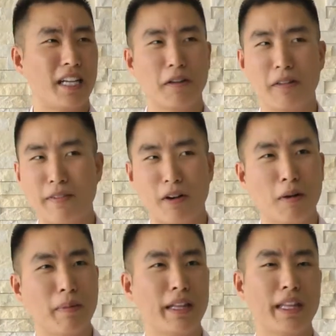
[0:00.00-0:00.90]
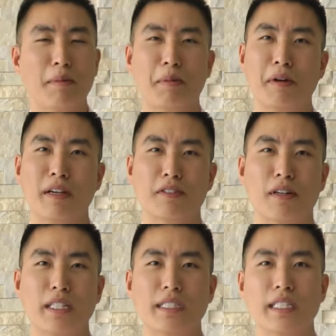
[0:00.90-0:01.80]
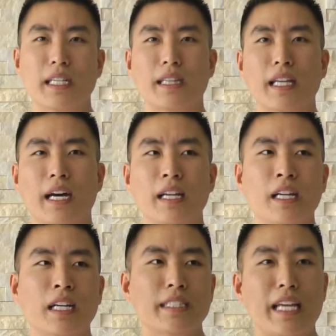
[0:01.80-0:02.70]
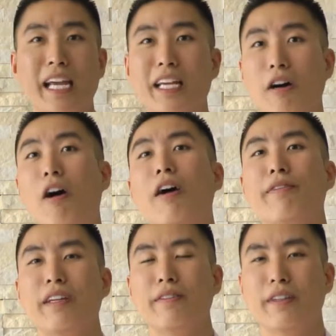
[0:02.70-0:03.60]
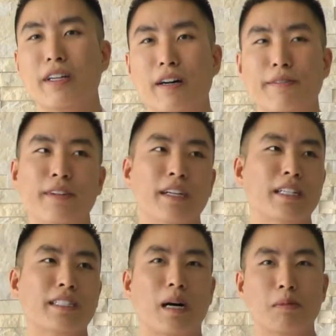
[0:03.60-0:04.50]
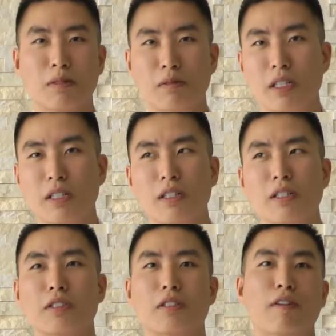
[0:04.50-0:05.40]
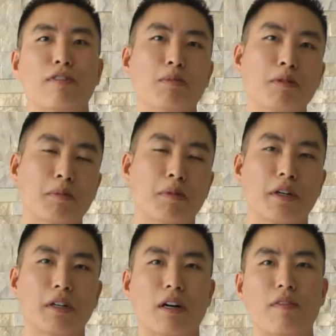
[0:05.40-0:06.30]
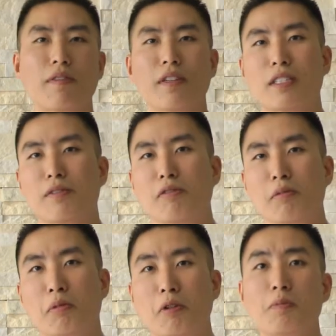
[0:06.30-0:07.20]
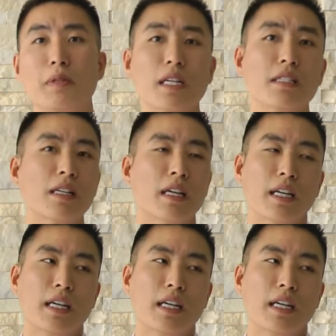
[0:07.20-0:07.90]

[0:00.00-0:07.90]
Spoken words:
And I know they've all made that point of trying to get that taken off even of Thomson Reuters or off of Bloomberg or off of these different reports, because